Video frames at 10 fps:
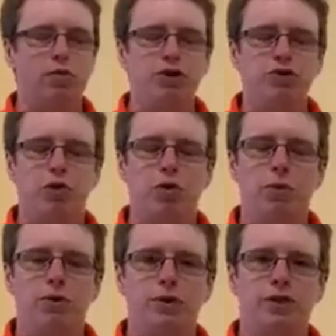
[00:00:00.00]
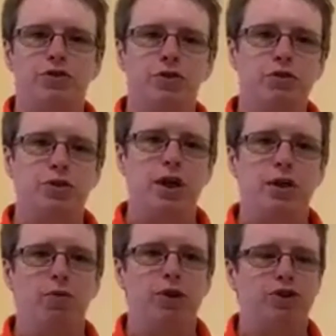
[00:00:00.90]
Rachel Goldberg, next
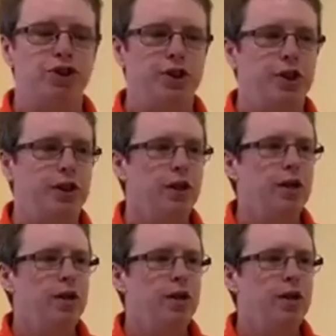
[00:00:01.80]
Tuesday when she